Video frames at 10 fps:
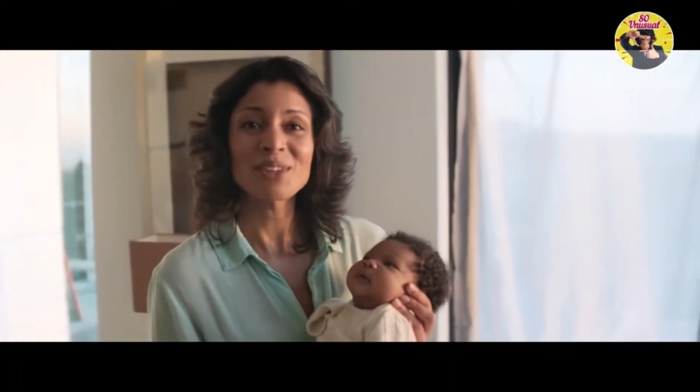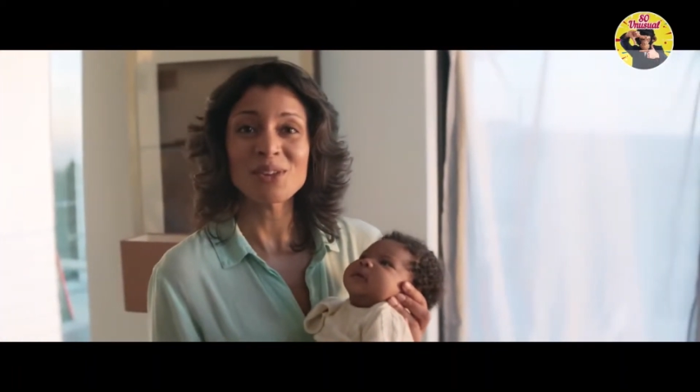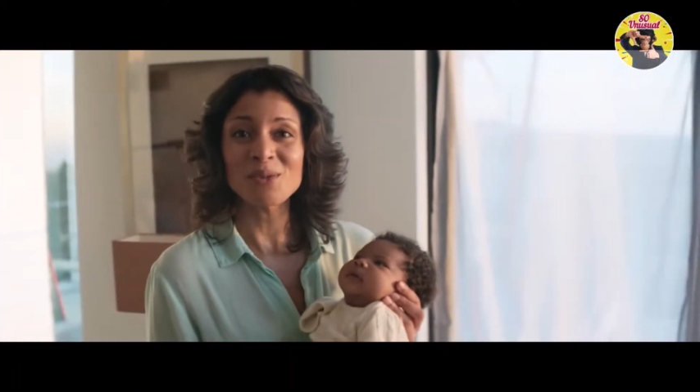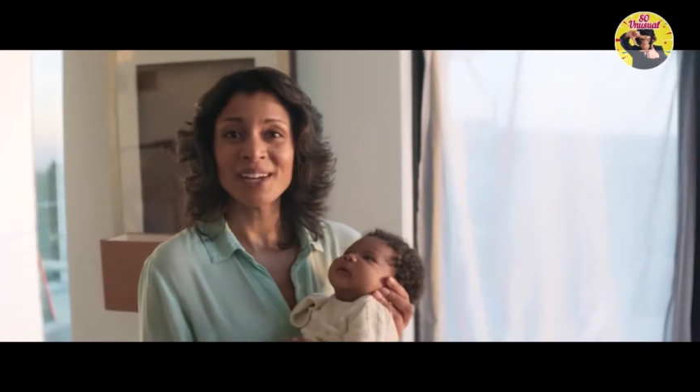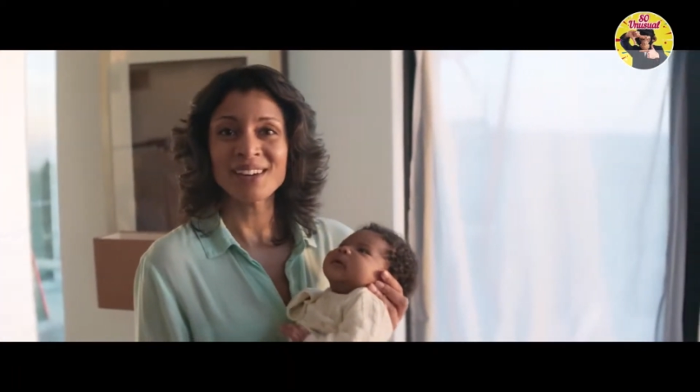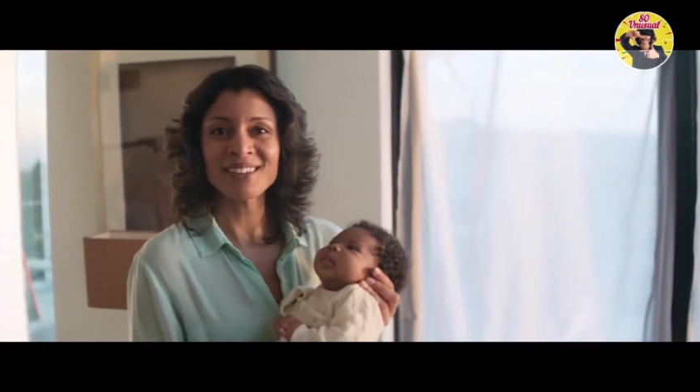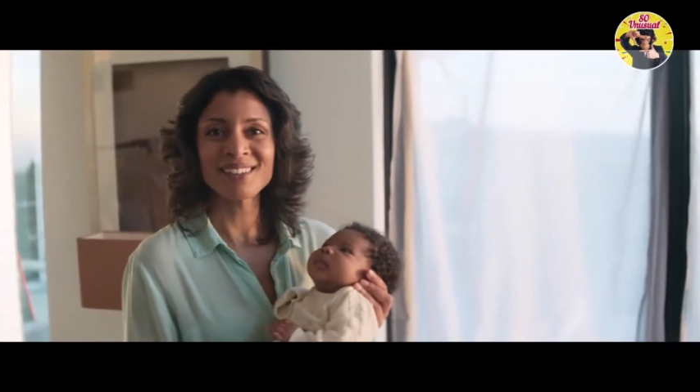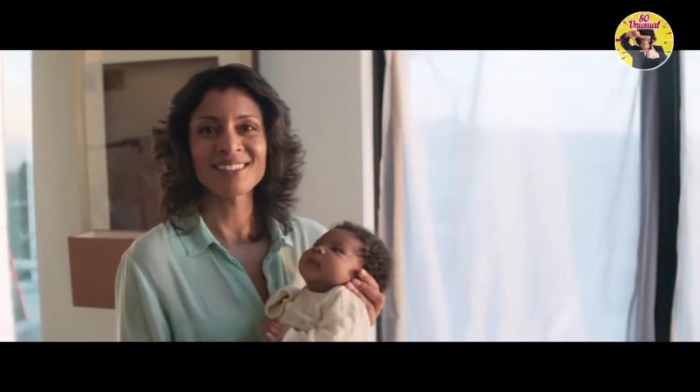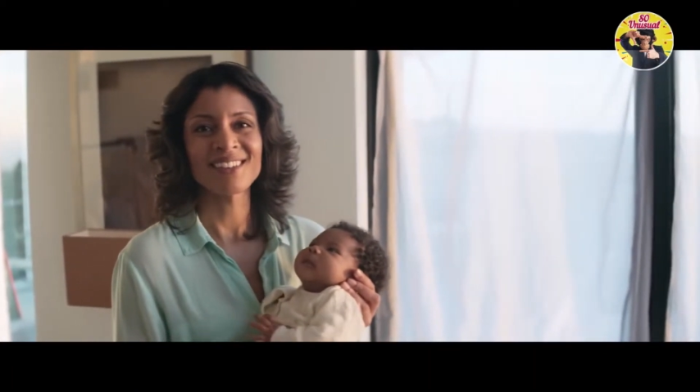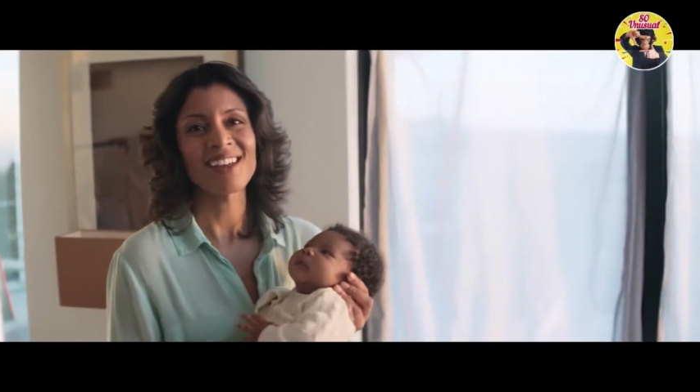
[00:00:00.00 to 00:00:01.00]
With
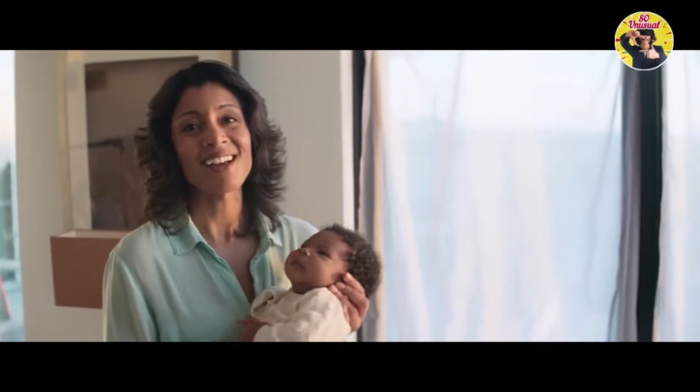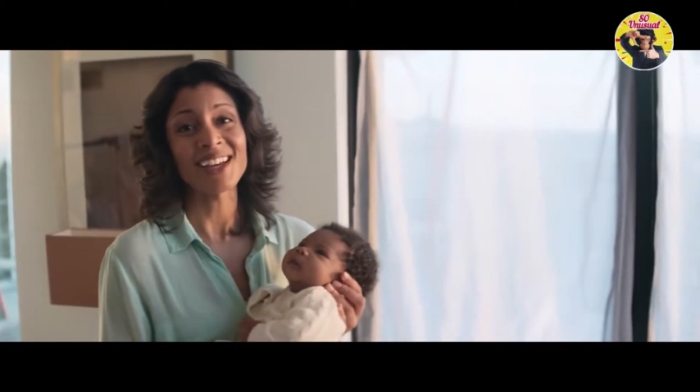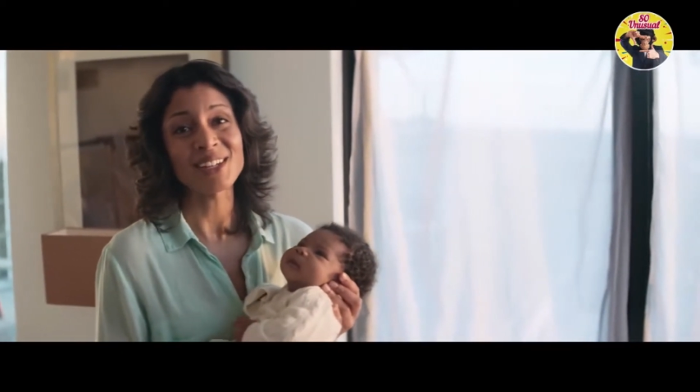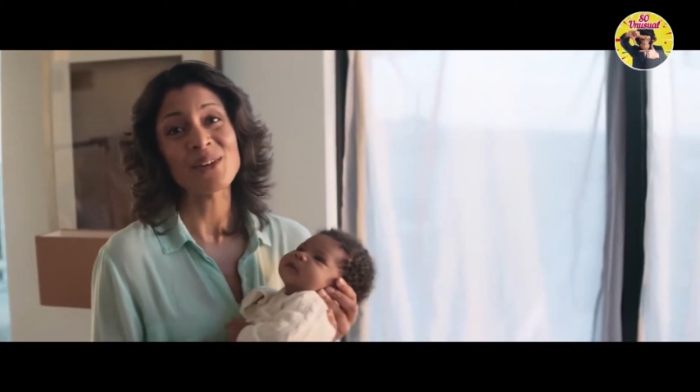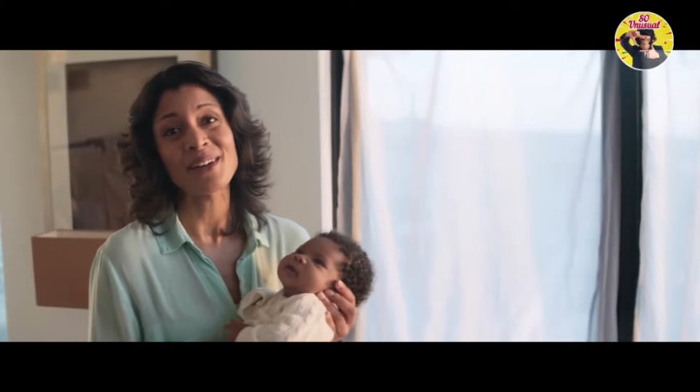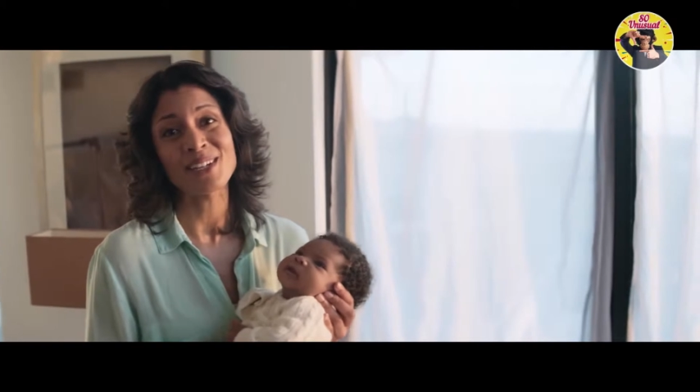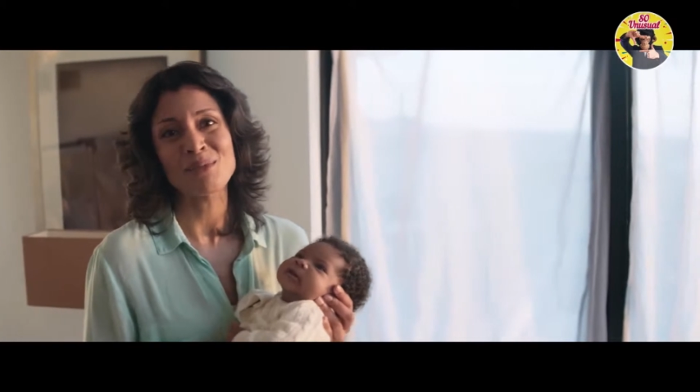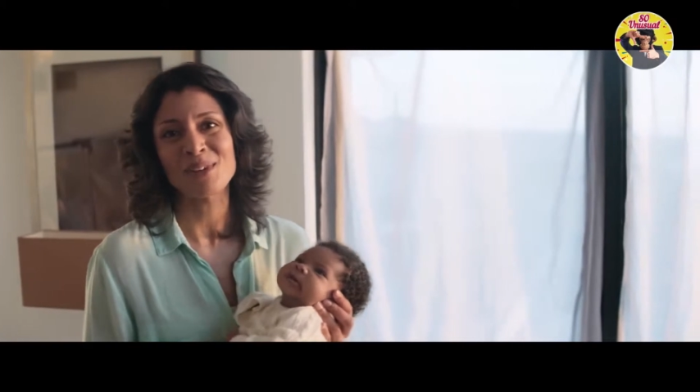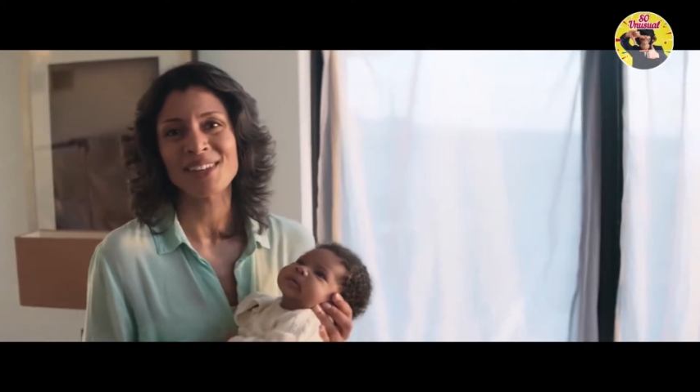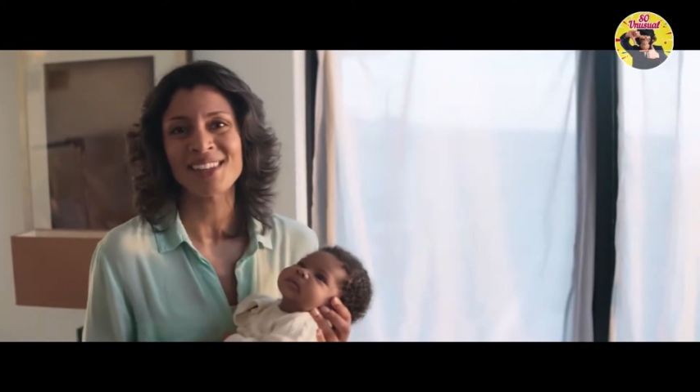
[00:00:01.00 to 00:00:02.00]
Awair, I know I
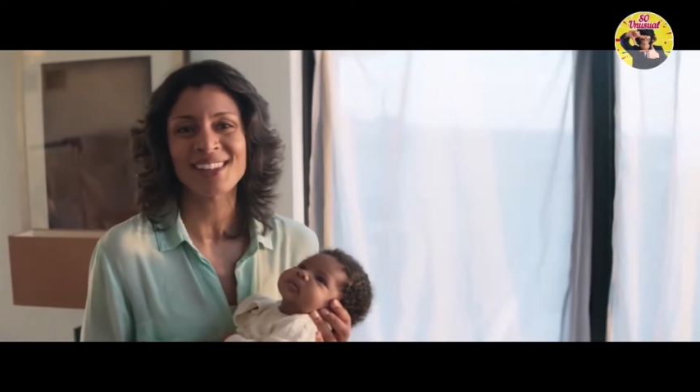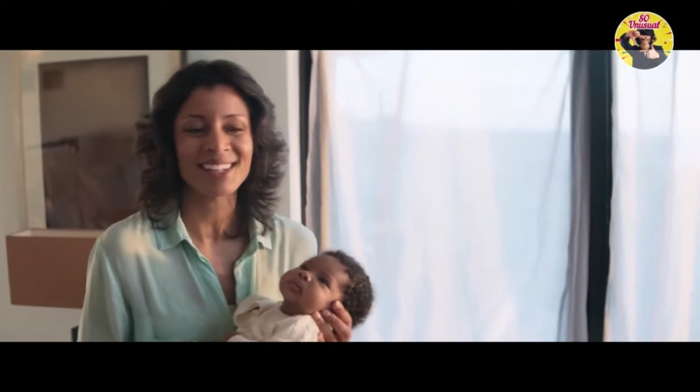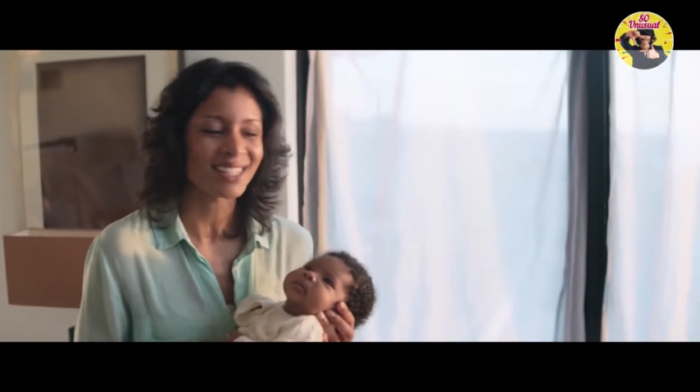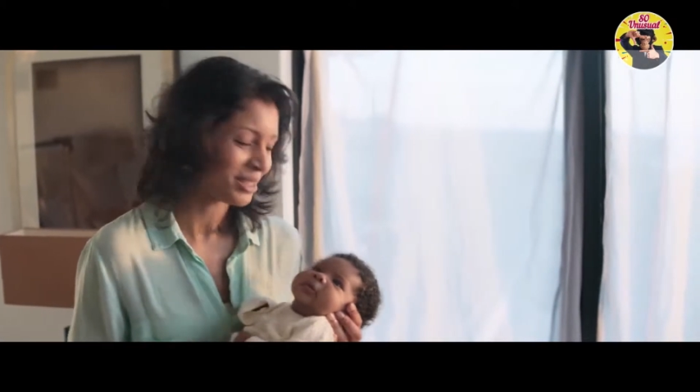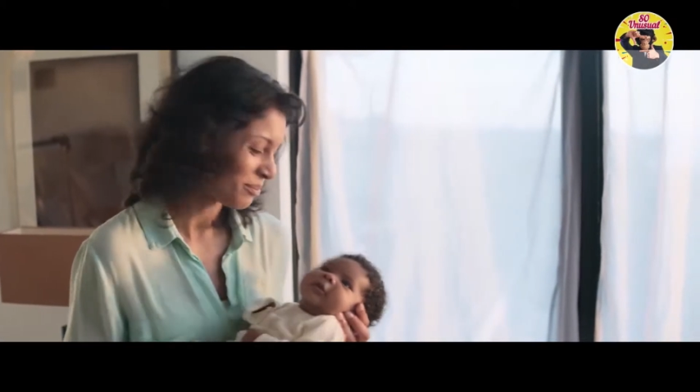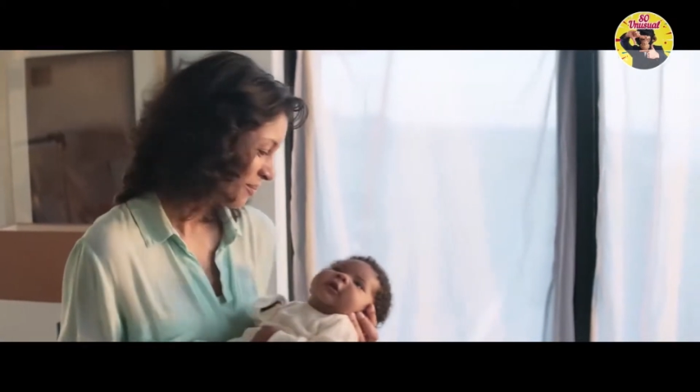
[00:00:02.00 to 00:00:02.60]
can breathe easy.